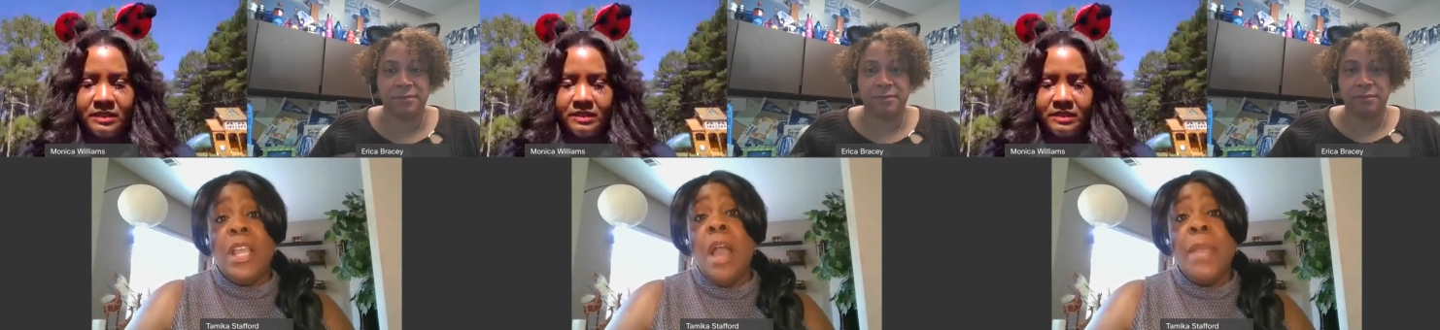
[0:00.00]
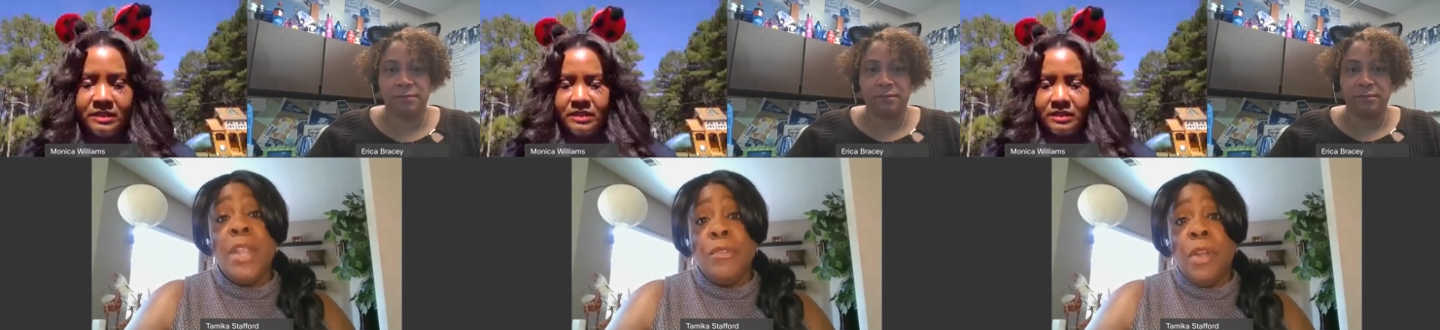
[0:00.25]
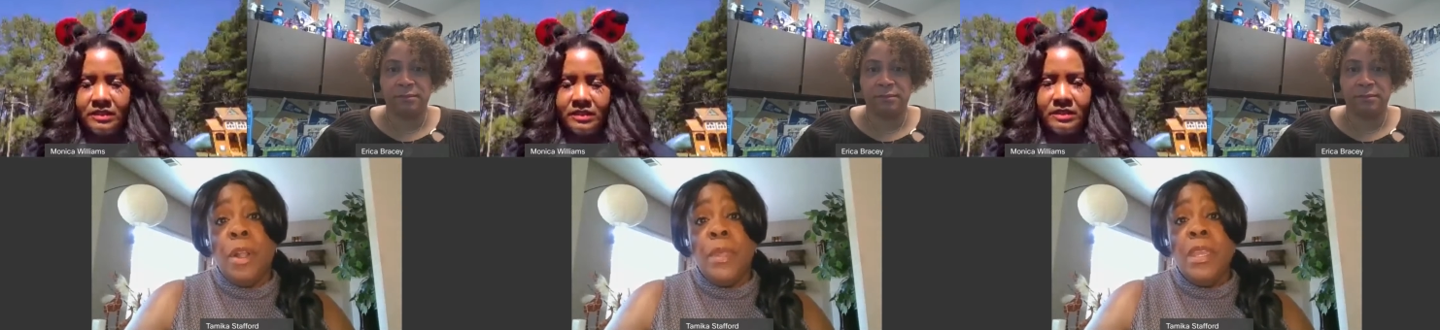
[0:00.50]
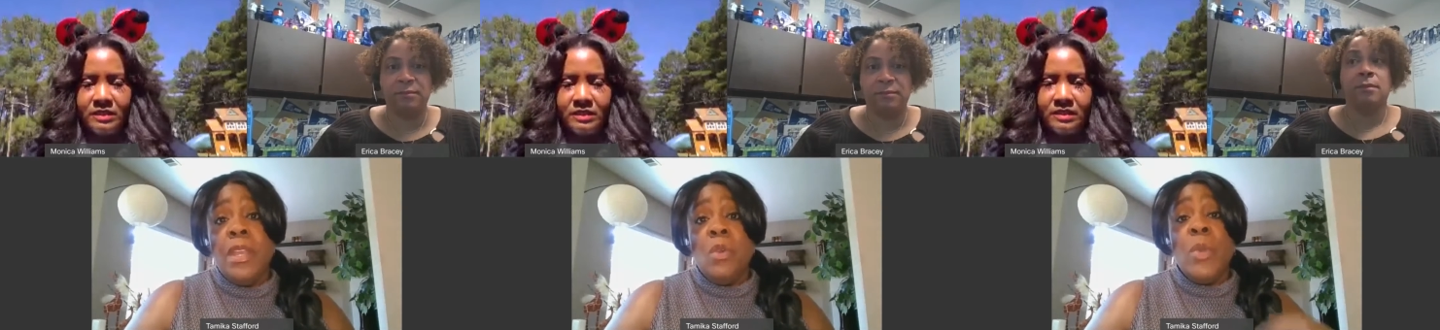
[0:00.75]
Speaker 1: flow is coming
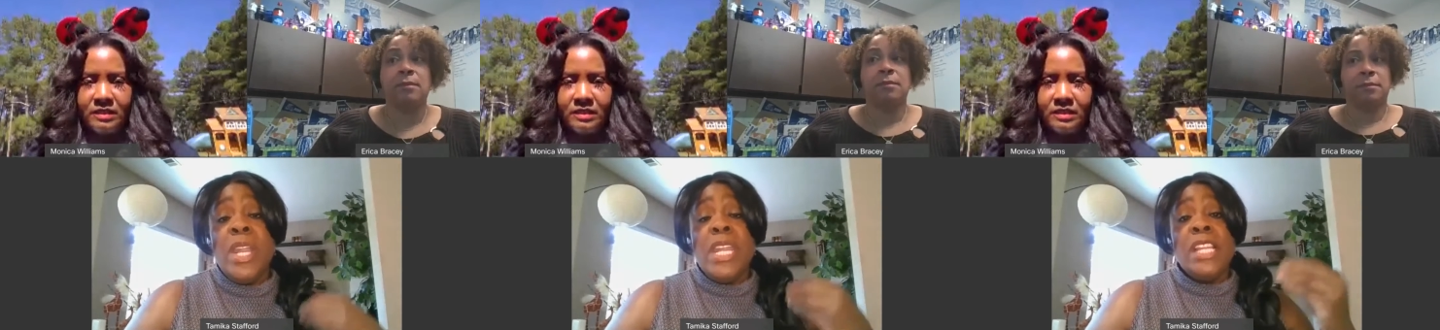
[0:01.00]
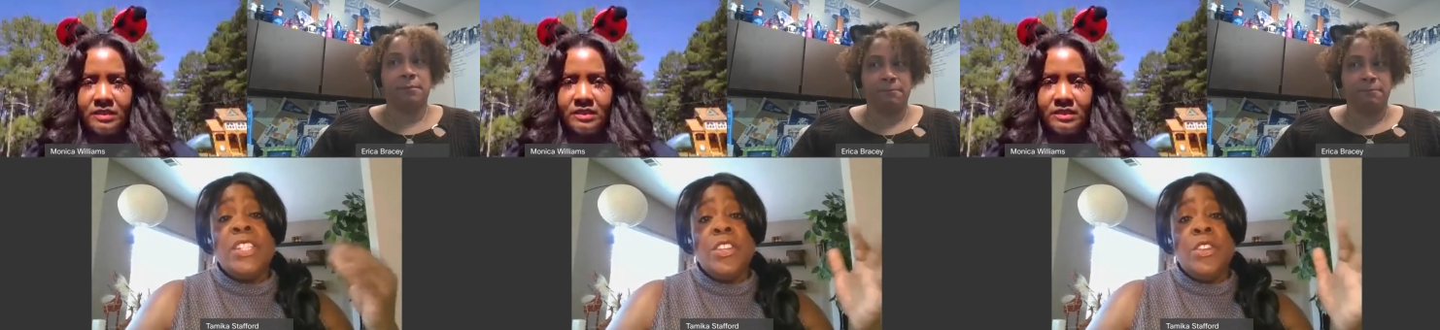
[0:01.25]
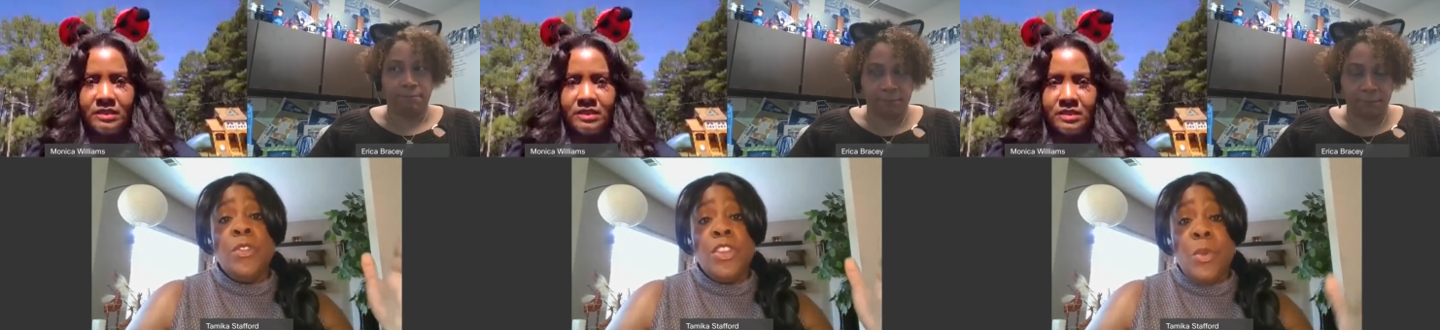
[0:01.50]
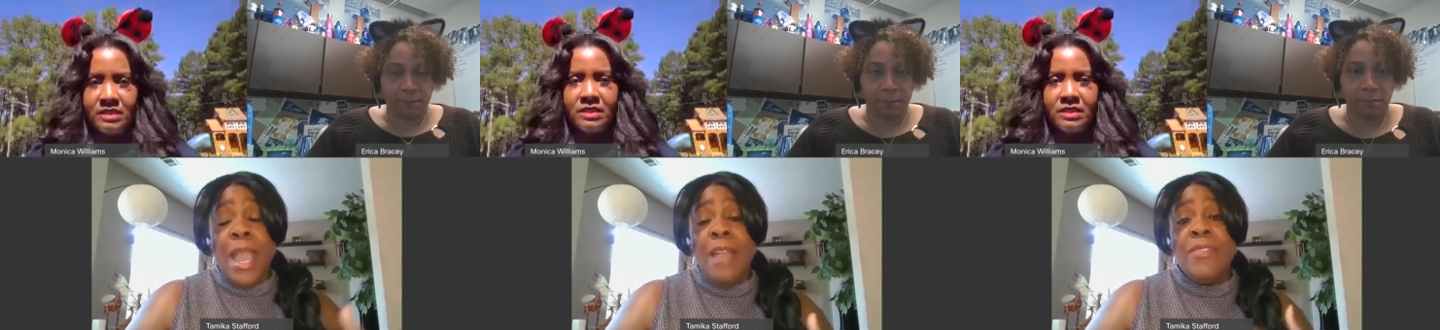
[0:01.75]
from. We need to
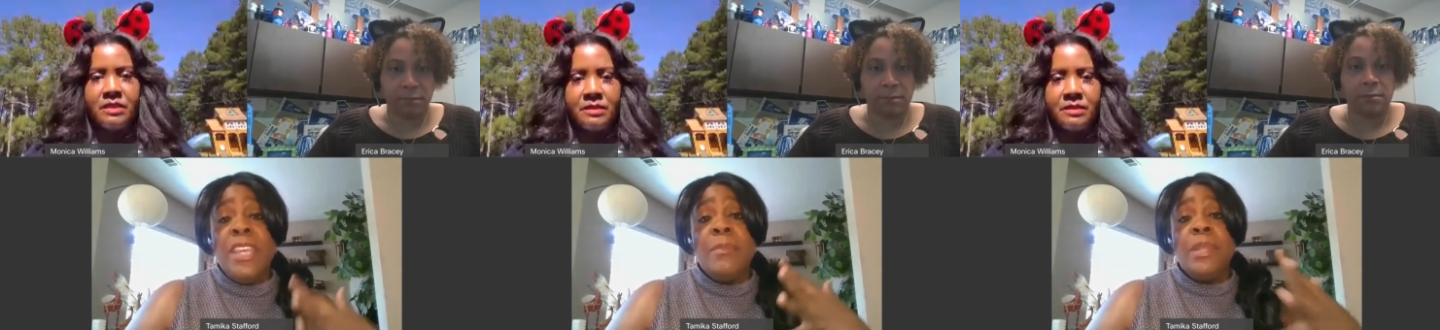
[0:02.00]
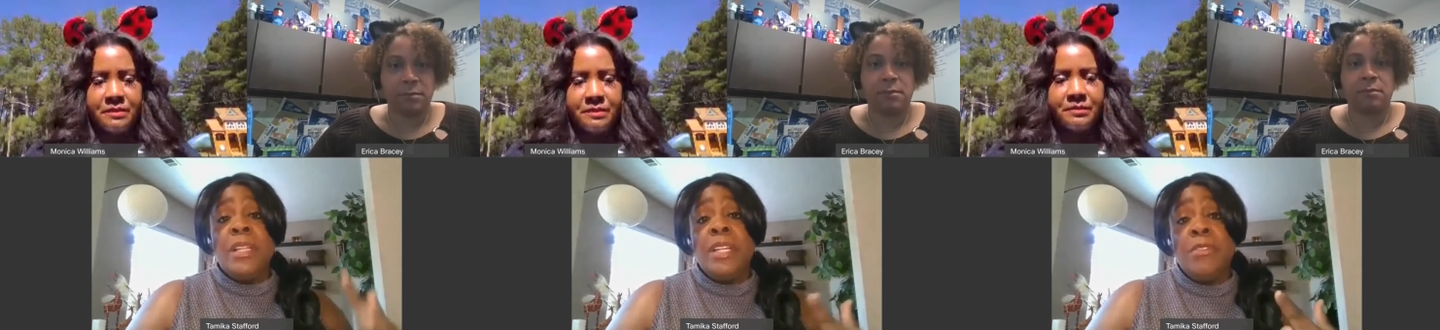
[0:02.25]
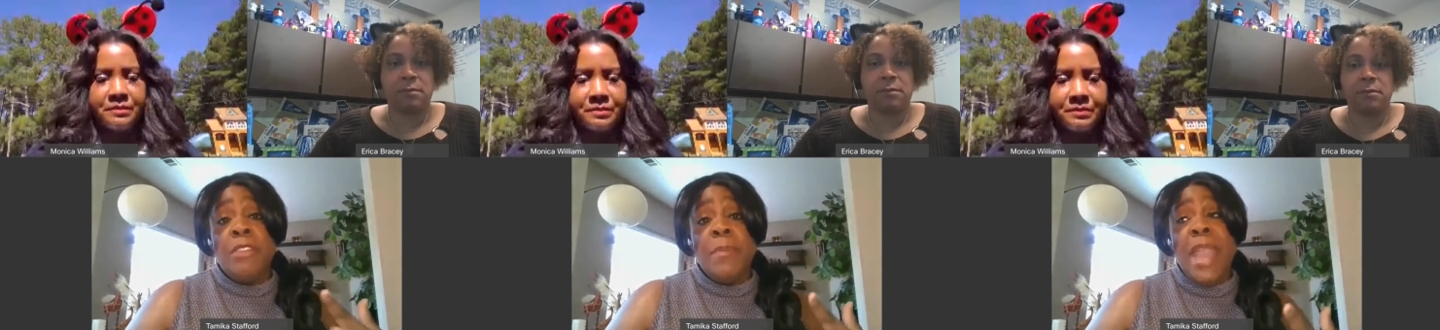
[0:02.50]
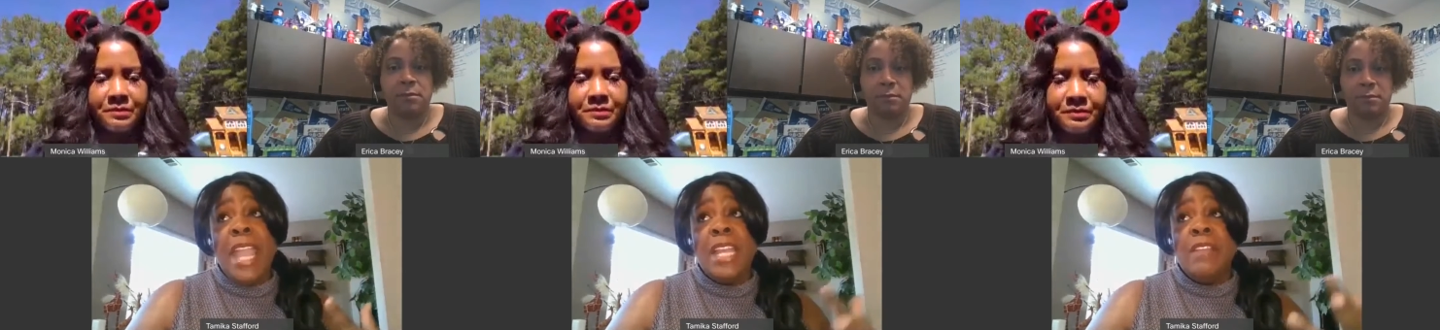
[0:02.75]
know that you have the ability
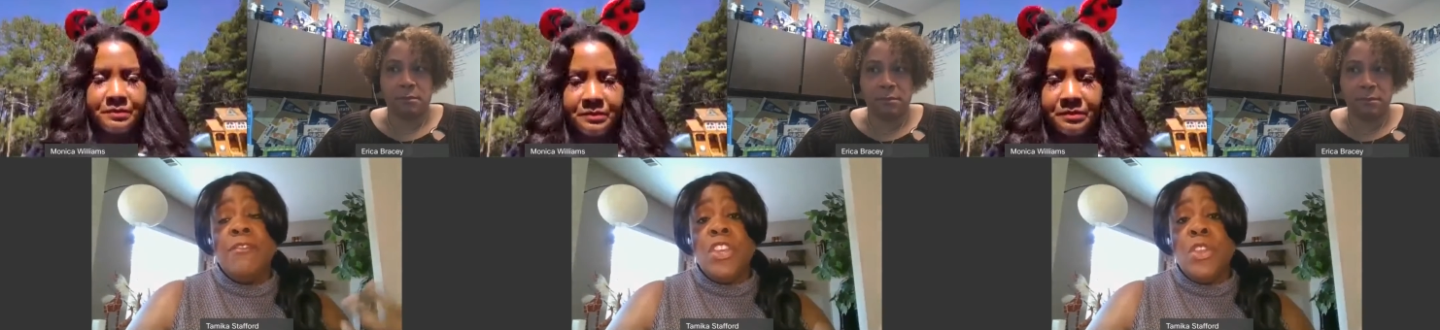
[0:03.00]
to repay.